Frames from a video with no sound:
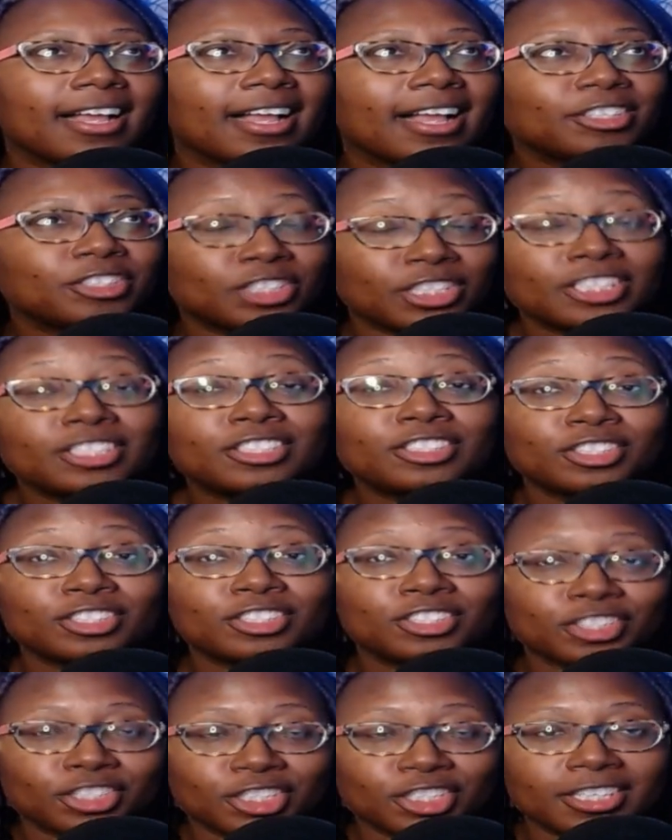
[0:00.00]

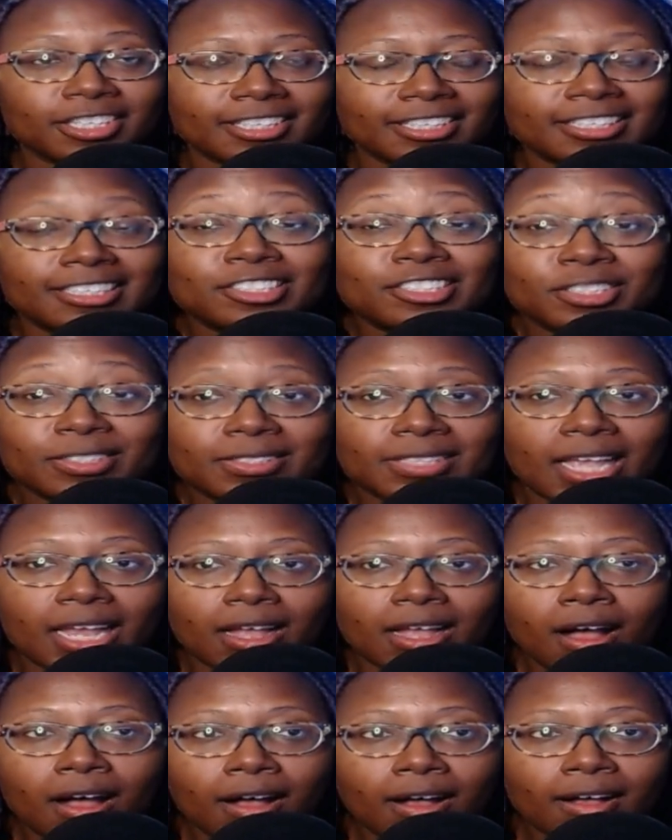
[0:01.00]
shook, because she's
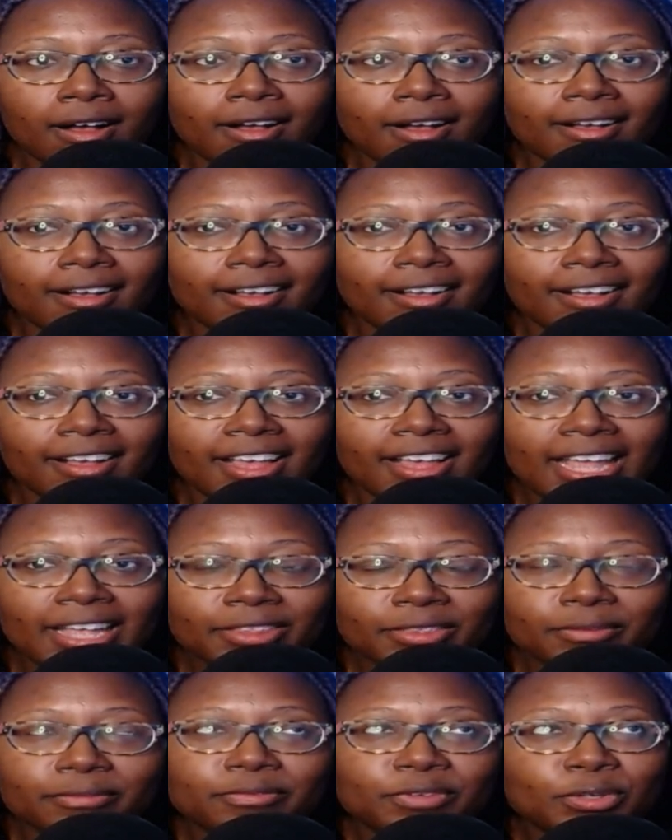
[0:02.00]
like, oh,
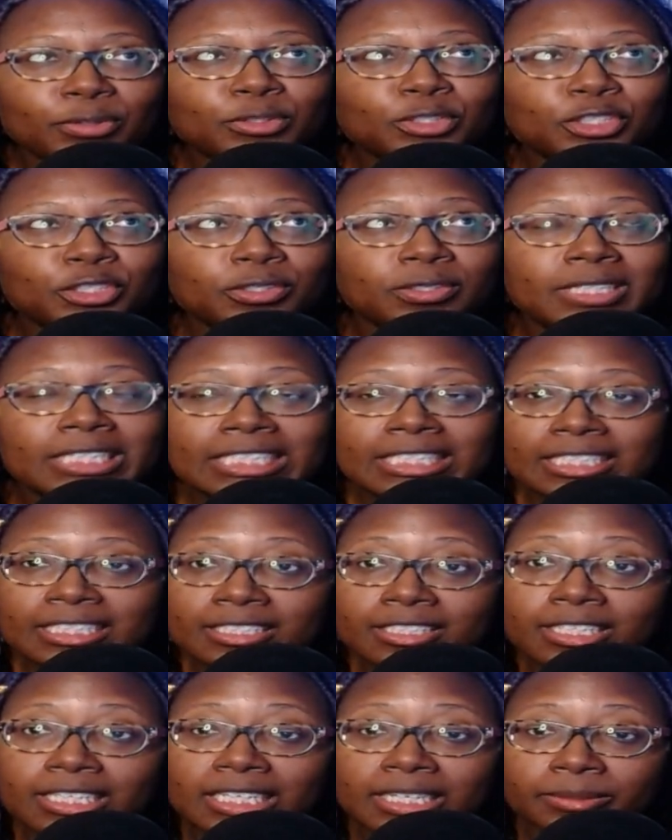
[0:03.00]
in the future, this
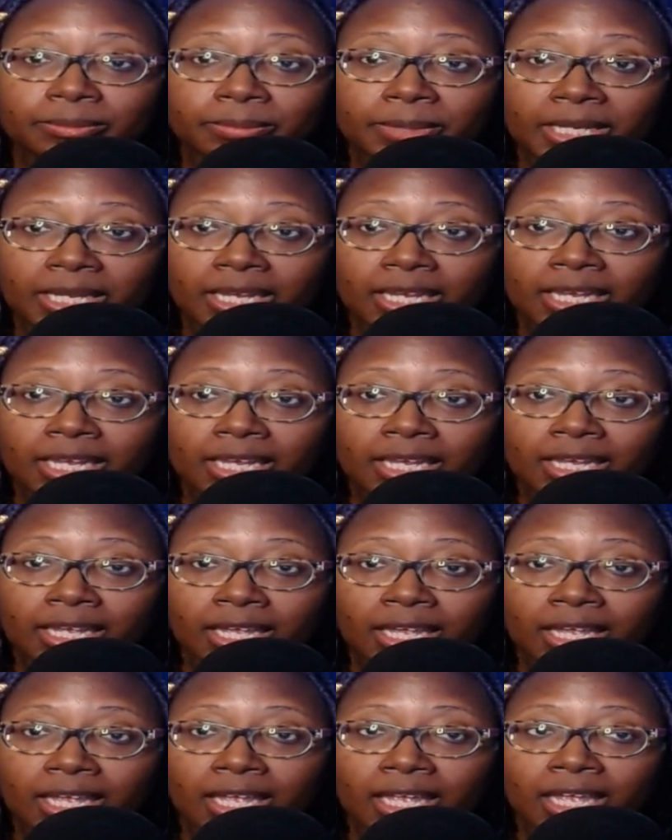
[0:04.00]
is going to be
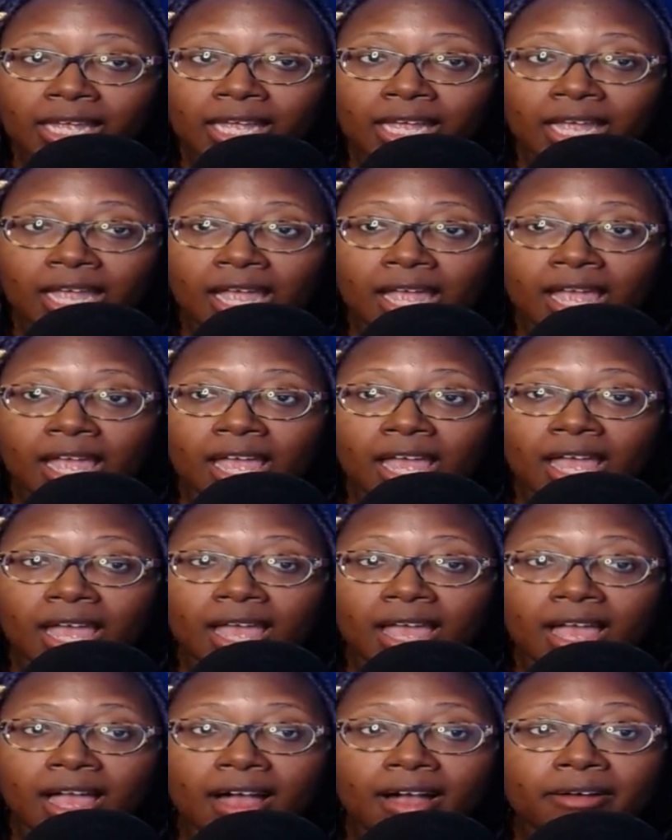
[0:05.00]

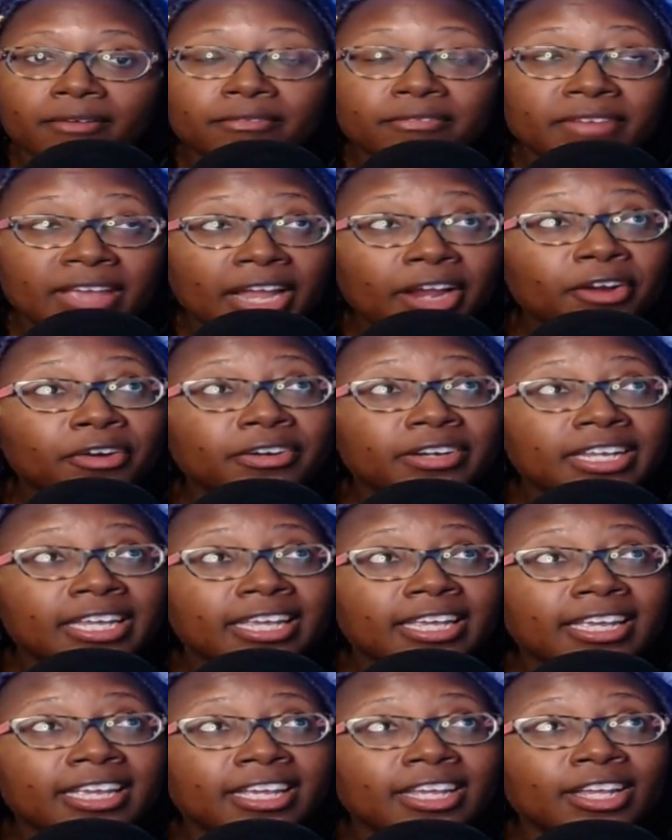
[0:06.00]
a
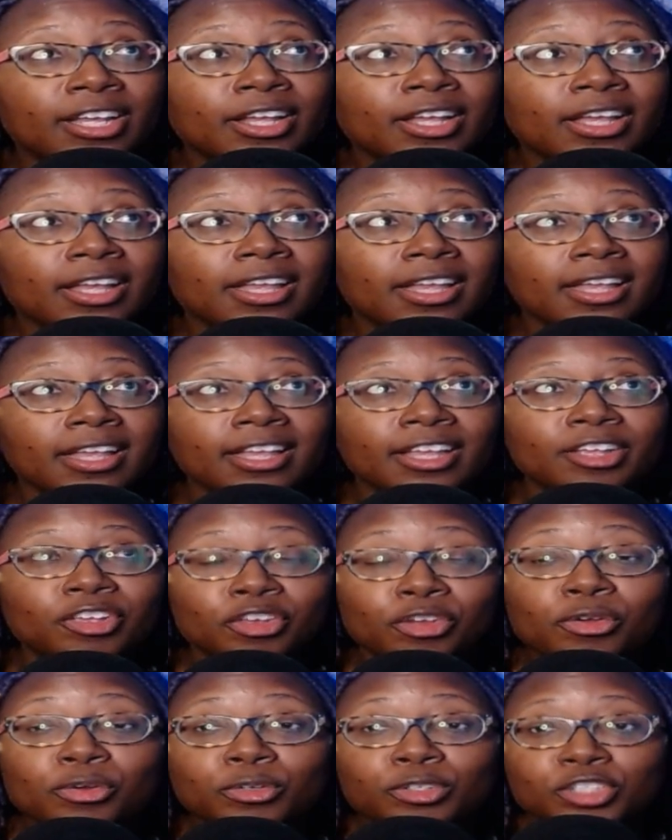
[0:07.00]
very
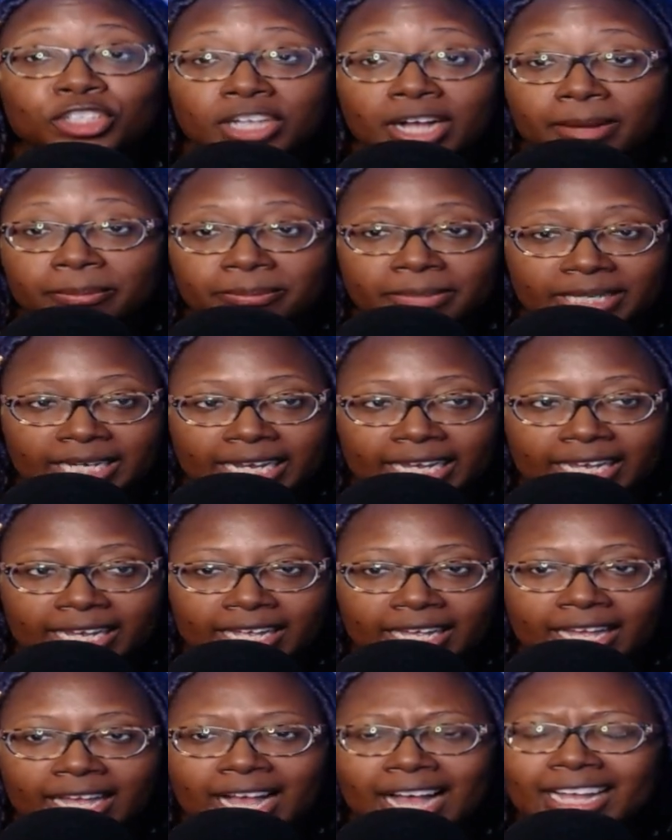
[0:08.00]
huge
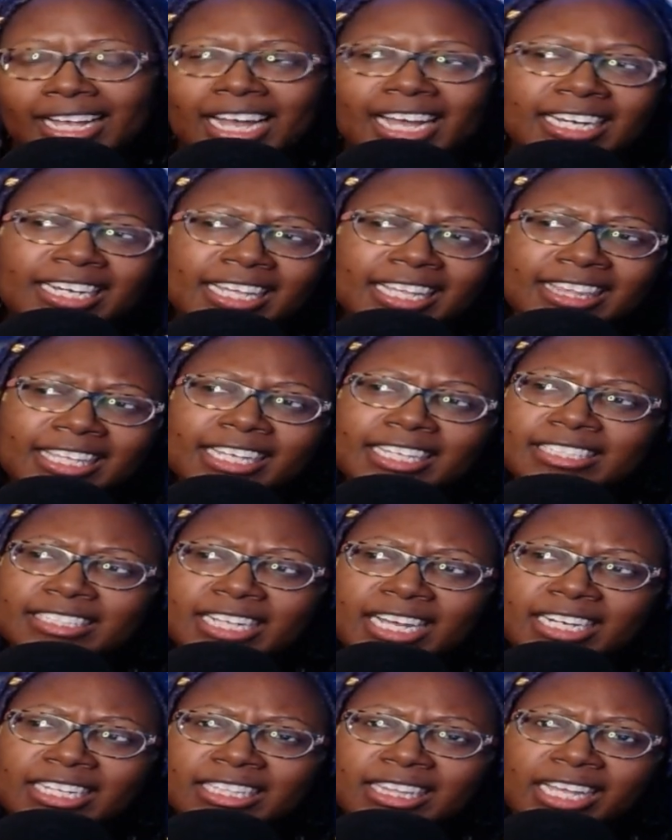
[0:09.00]
company. I think it's
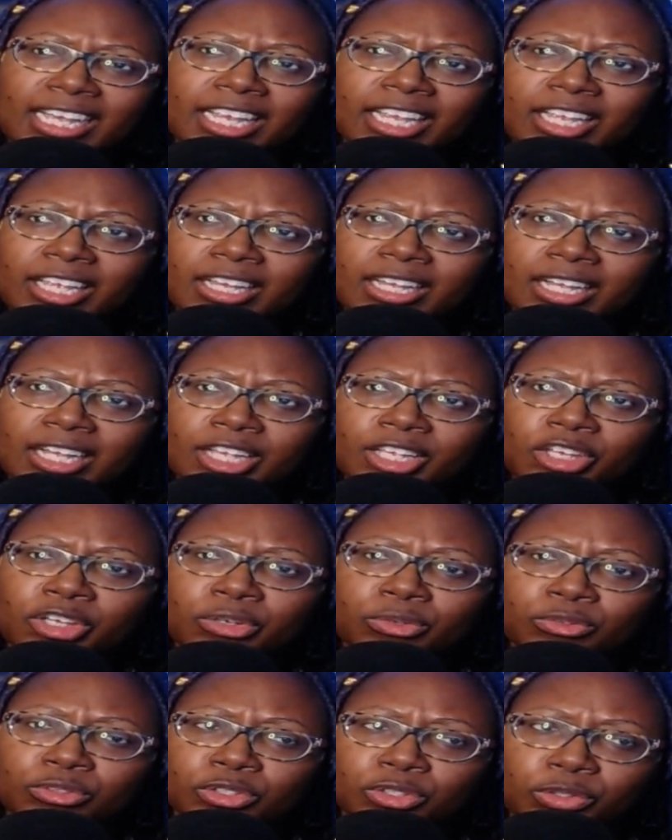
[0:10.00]
kind of like
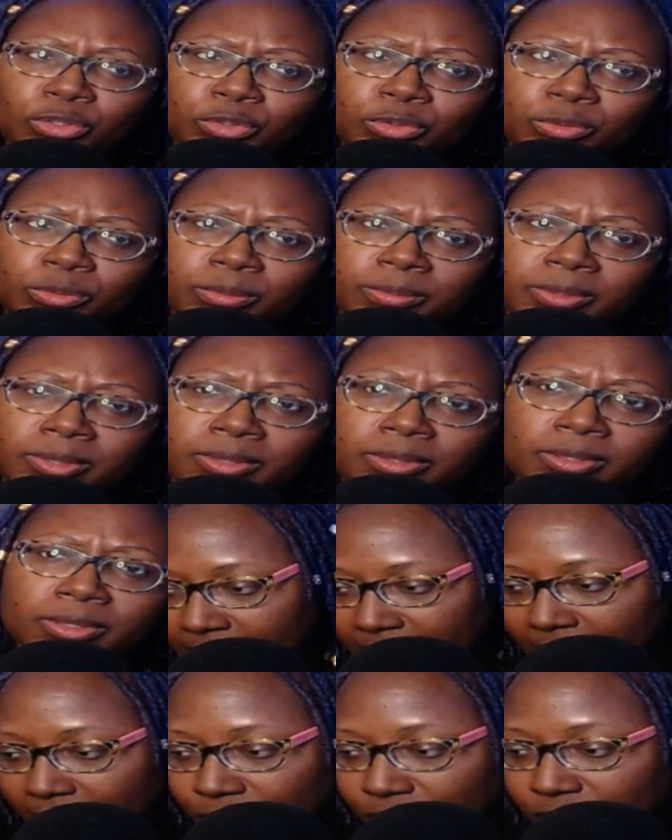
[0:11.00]
YouTube.
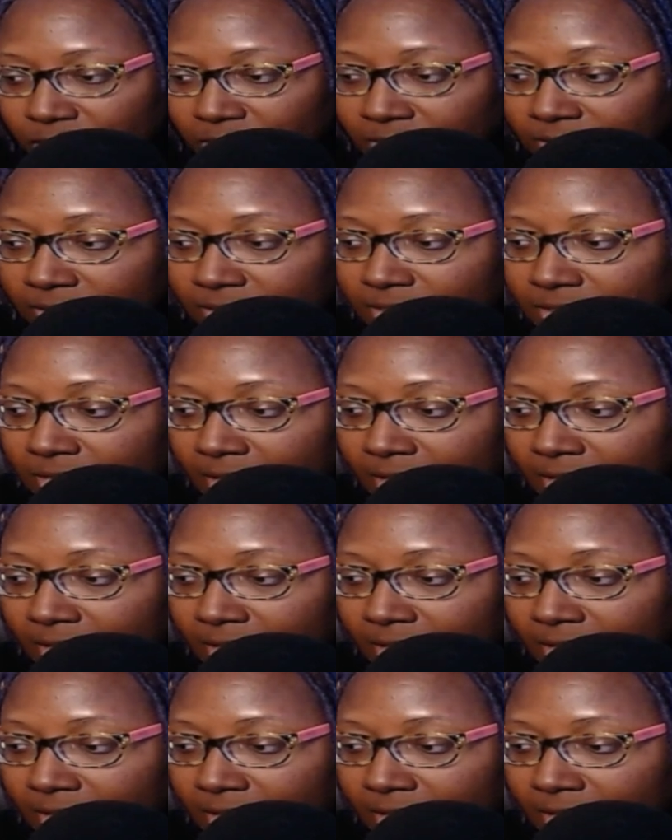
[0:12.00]
She's